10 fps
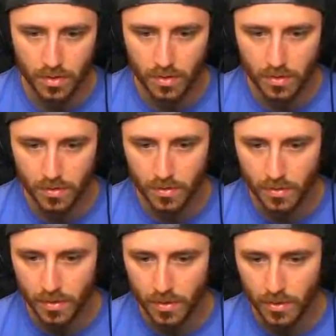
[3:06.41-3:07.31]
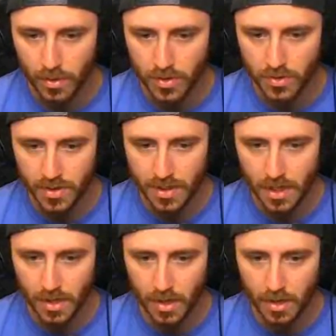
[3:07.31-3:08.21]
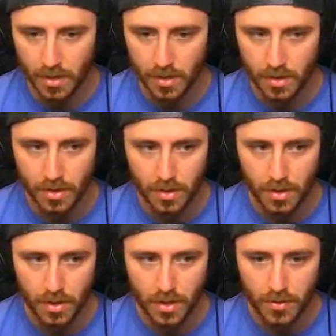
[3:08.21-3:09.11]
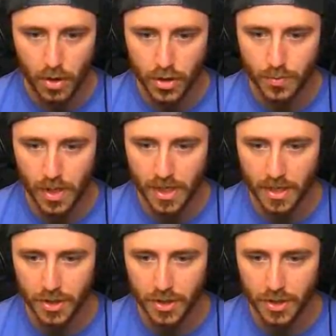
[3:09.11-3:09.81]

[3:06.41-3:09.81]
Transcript: Uh, one more's over there. They're all oh, street side, huh? They're all yeah, spawning yeah. on the